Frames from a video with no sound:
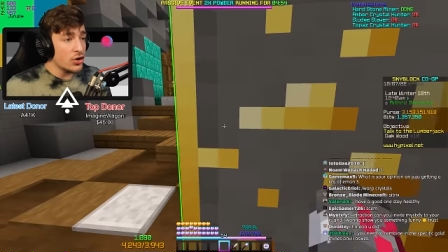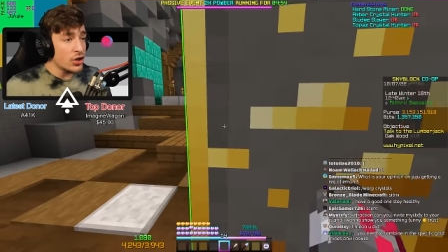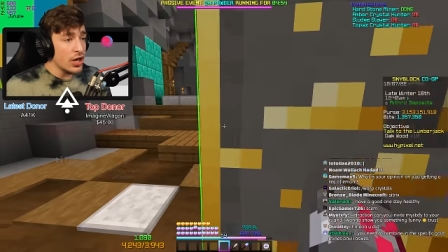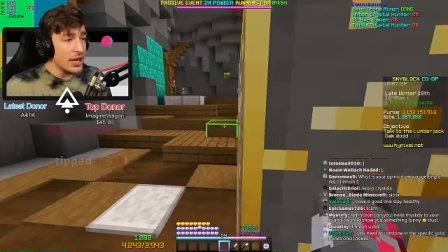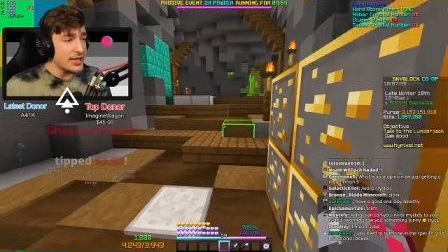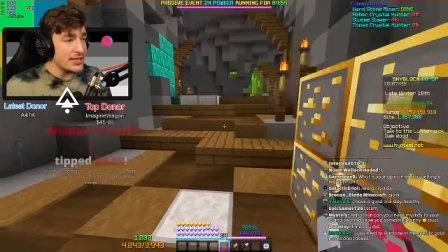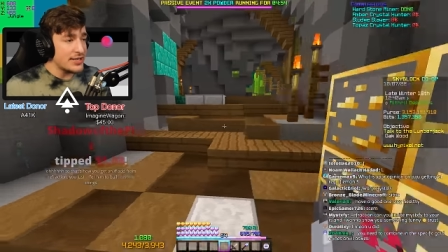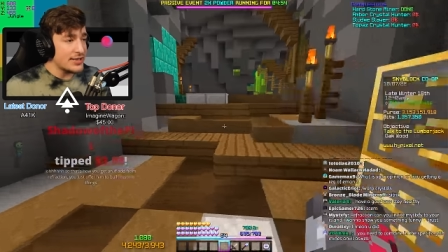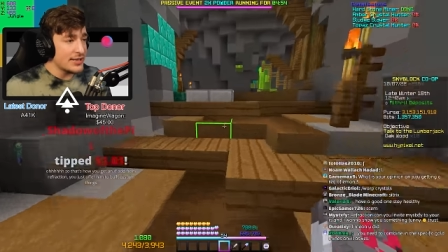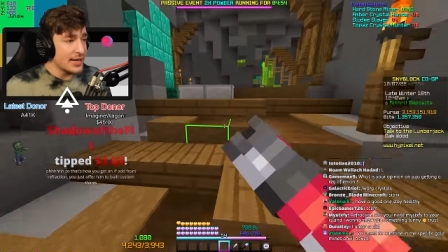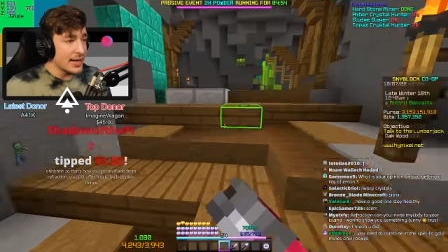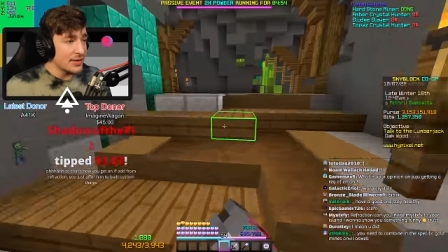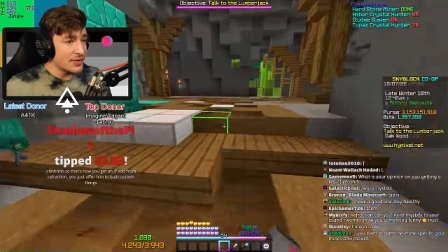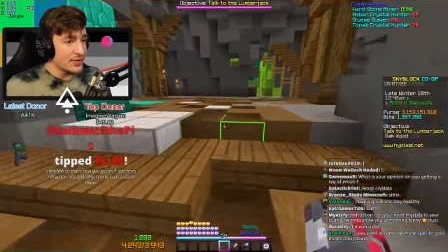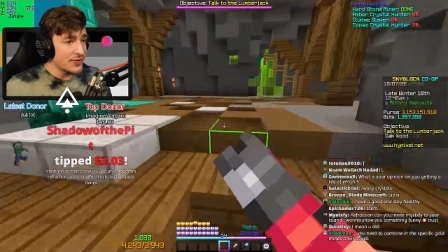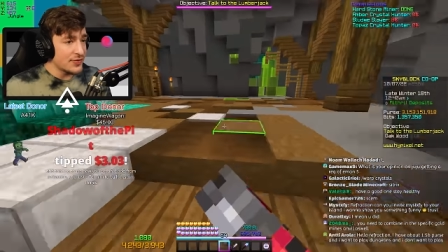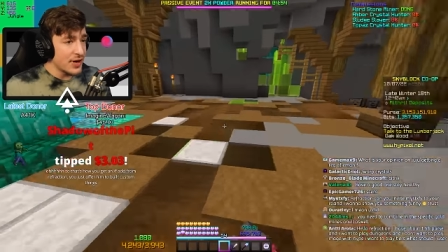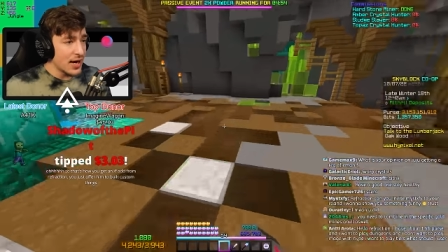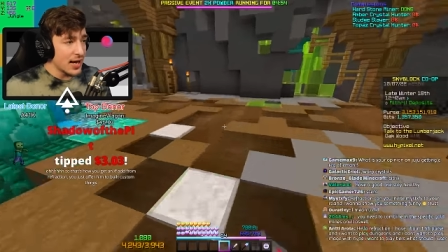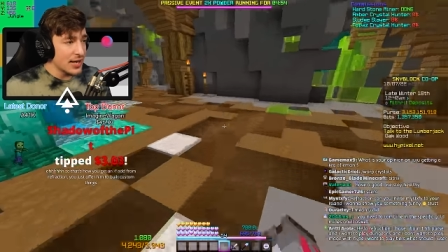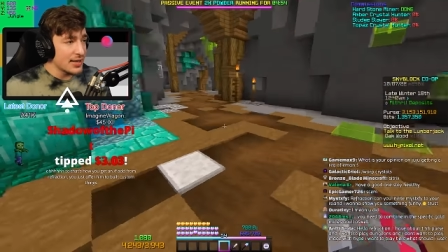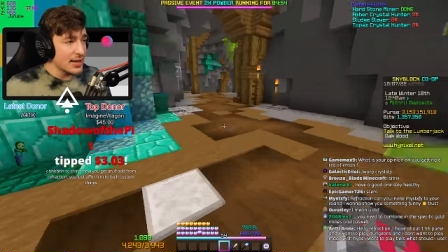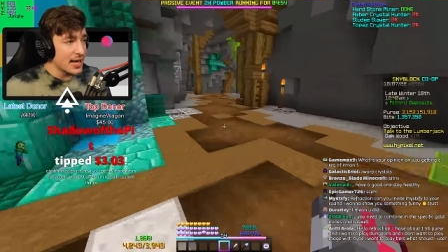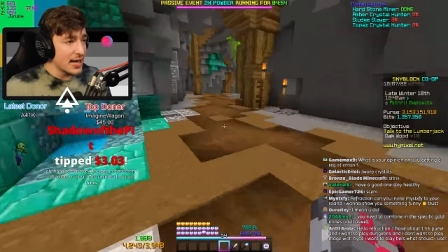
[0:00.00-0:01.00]
Right, now to
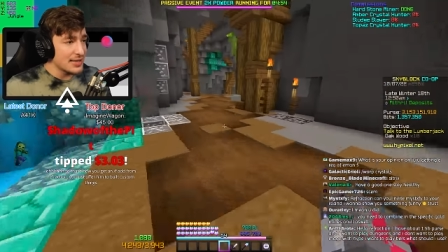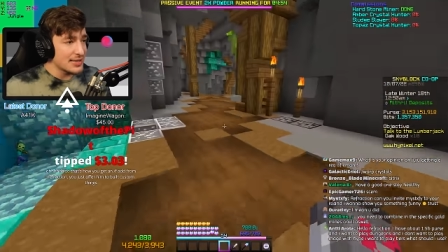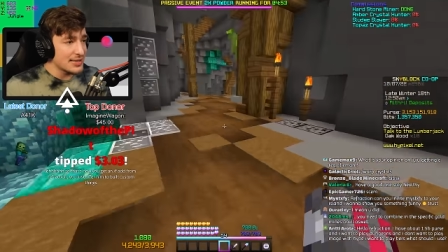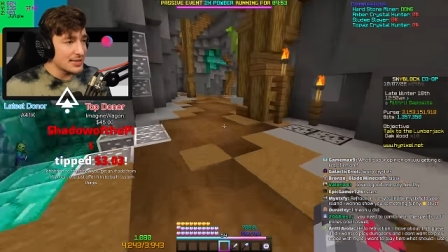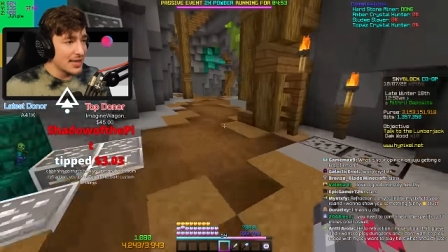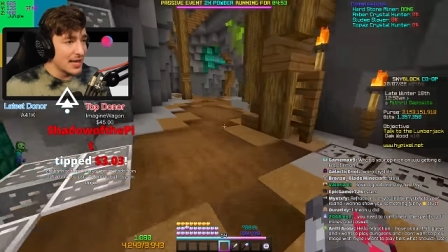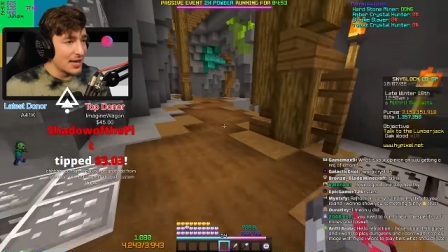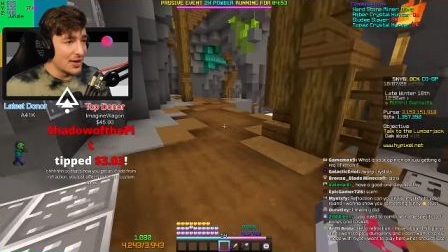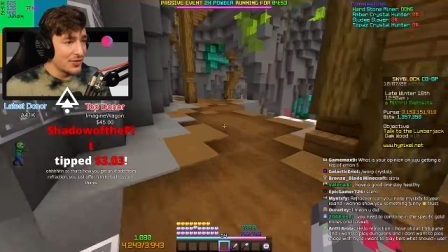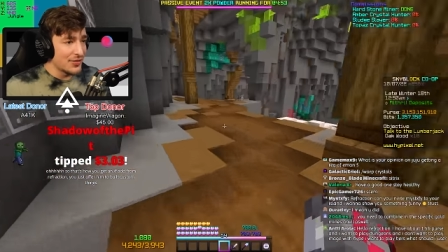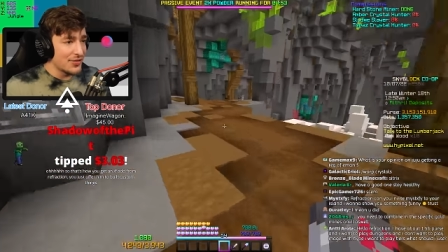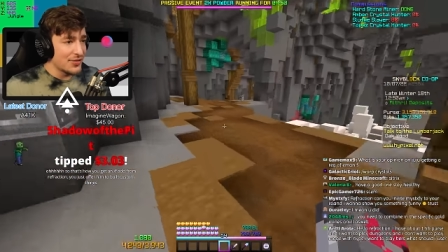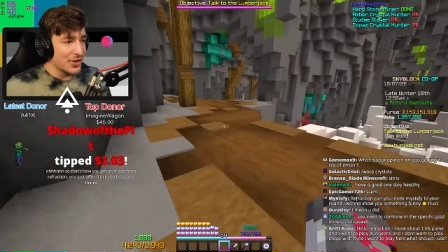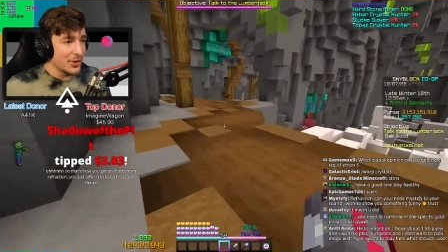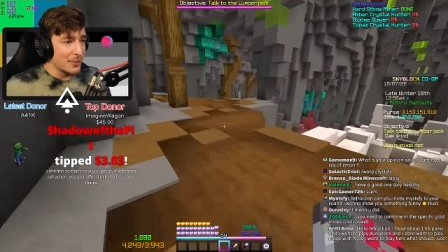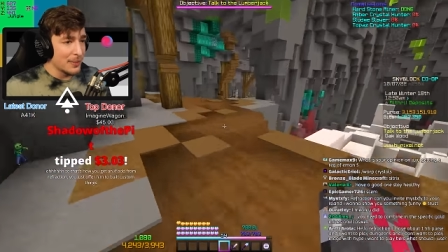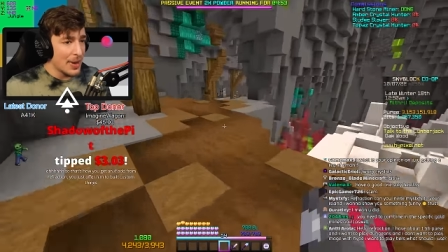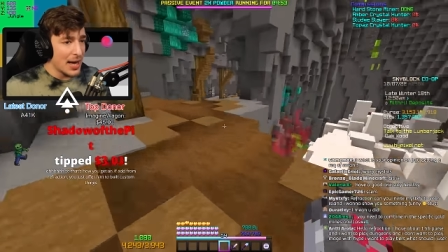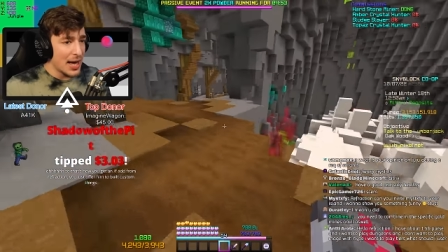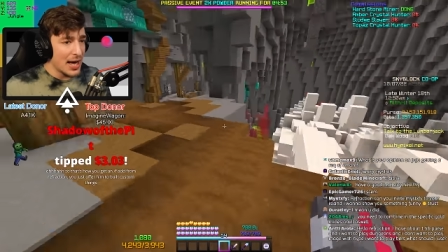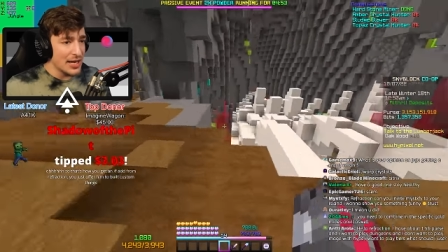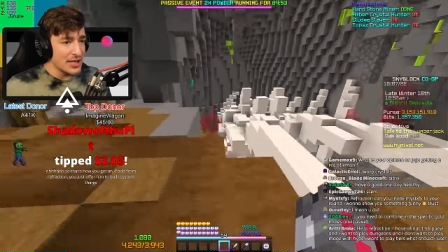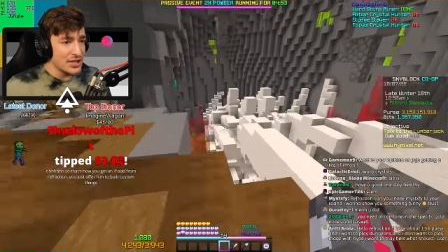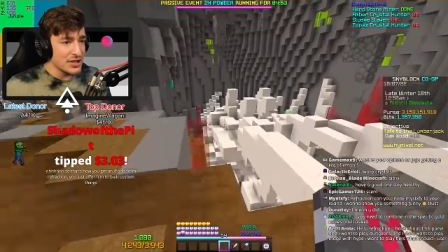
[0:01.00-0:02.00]
find ourselves the
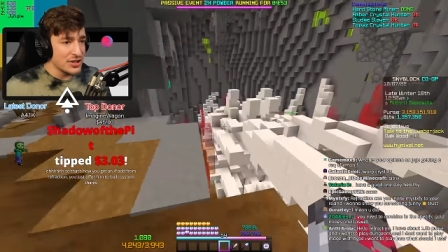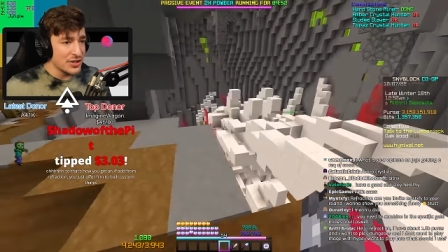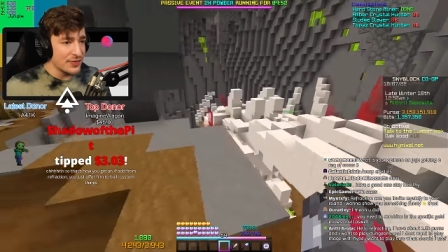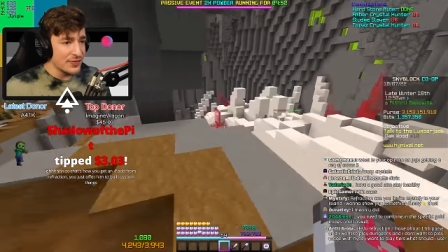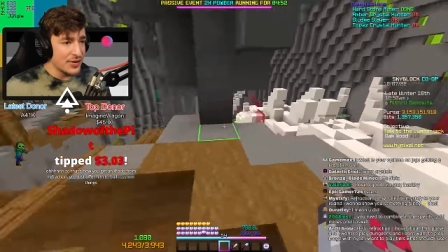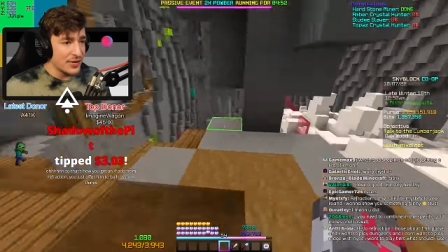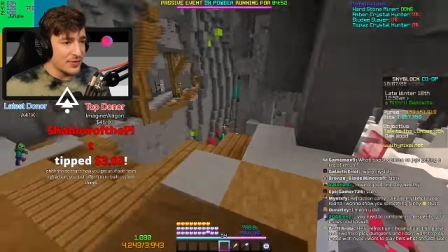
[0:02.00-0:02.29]
Mines of